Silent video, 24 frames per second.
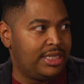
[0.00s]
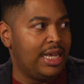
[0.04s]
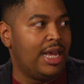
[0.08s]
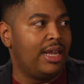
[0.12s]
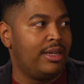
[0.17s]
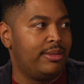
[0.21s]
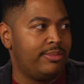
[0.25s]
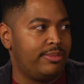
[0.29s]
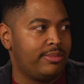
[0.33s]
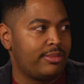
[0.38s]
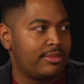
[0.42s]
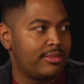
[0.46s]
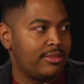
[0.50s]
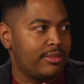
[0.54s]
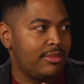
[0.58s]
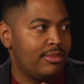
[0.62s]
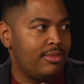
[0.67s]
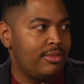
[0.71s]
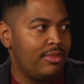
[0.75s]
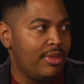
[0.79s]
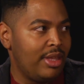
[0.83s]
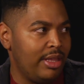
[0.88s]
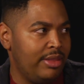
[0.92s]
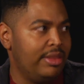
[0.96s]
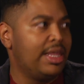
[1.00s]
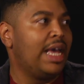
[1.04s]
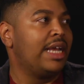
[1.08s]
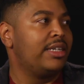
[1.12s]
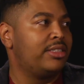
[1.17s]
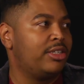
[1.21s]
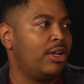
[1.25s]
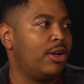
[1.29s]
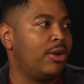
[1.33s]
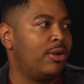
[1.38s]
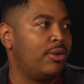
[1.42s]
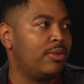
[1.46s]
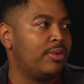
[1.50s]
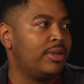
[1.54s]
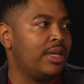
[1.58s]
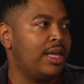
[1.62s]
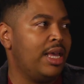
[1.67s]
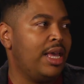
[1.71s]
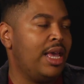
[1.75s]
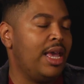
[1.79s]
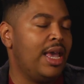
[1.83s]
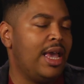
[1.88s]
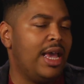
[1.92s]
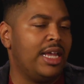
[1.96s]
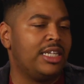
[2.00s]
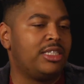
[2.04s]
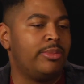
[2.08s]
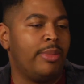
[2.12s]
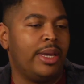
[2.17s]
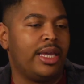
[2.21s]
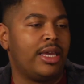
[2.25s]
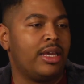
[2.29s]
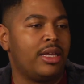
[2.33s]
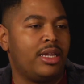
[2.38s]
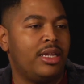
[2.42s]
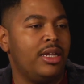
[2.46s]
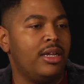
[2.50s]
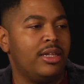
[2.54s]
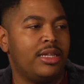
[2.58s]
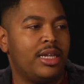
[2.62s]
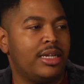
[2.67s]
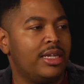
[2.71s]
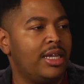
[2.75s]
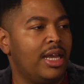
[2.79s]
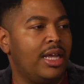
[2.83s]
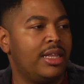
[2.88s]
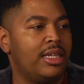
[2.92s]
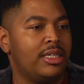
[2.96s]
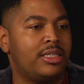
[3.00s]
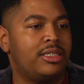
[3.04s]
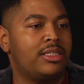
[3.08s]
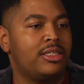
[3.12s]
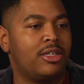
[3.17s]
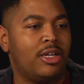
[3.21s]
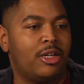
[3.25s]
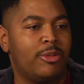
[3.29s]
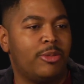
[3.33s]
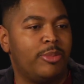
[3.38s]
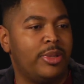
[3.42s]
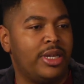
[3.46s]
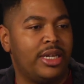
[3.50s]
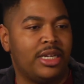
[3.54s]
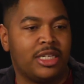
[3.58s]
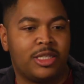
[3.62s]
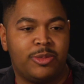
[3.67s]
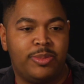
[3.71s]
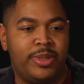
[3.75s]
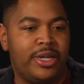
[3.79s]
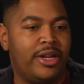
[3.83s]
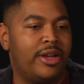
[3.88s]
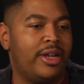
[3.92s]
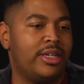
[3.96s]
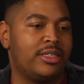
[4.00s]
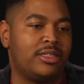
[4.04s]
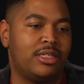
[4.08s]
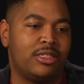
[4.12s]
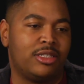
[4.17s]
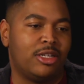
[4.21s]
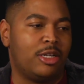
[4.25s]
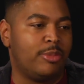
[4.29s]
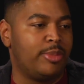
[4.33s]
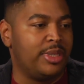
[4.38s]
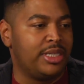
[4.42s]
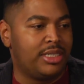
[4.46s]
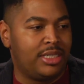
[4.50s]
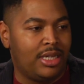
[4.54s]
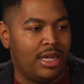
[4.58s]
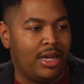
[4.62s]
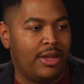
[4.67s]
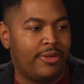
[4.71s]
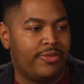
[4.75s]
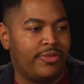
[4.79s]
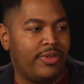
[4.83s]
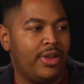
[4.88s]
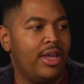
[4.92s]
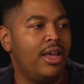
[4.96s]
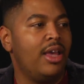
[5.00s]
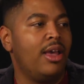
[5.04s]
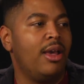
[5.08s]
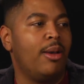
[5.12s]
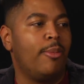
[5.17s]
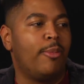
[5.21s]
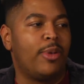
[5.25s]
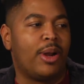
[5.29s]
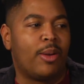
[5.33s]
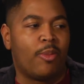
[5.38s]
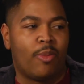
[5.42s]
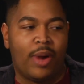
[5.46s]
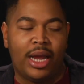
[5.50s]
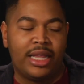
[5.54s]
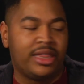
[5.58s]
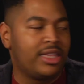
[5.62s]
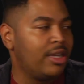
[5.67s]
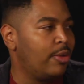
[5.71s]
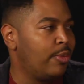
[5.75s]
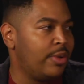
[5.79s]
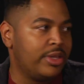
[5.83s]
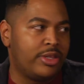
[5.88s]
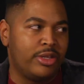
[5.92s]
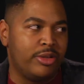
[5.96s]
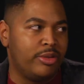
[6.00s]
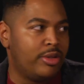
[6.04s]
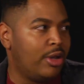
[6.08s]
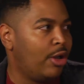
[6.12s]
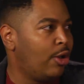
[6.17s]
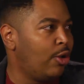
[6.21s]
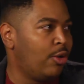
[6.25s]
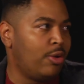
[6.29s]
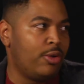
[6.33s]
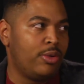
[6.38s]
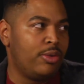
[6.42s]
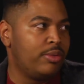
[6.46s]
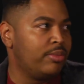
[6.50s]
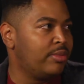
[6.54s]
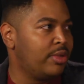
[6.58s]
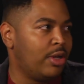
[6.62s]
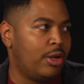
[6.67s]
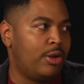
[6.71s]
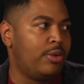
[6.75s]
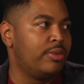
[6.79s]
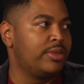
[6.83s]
to set that tone and to make it clear that this is going to be an experience, it's going to be tough, but I'm right there with you the whole